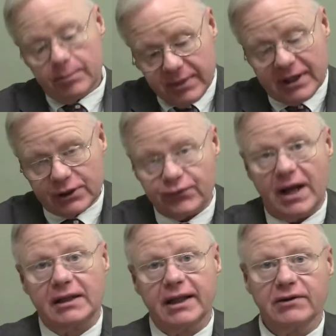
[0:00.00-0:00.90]
because,
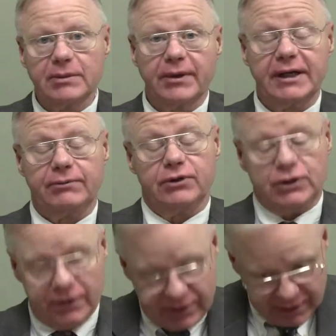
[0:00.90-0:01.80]
frankly, of the money. The
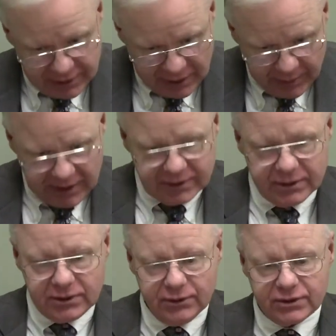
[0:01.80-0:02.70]
Church is a human
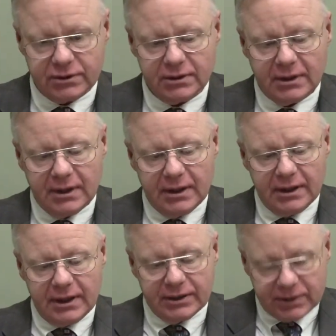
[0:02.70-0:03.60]
institution. It's